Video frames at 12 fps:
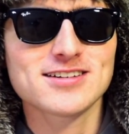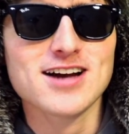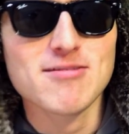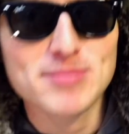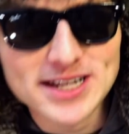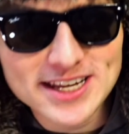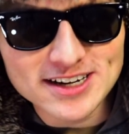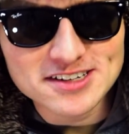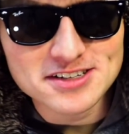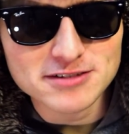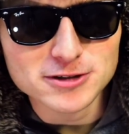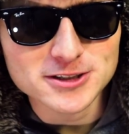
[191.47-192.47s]
I've been
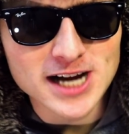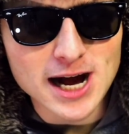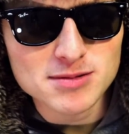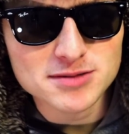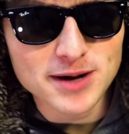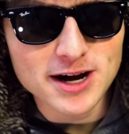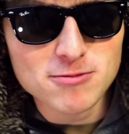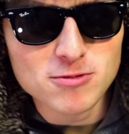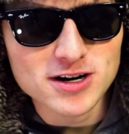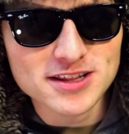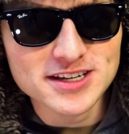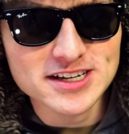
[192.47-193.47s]
kicked several times by
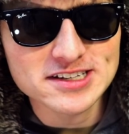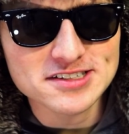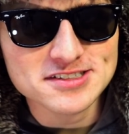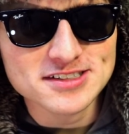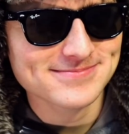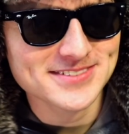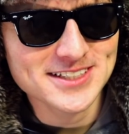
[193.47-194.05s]
one of these.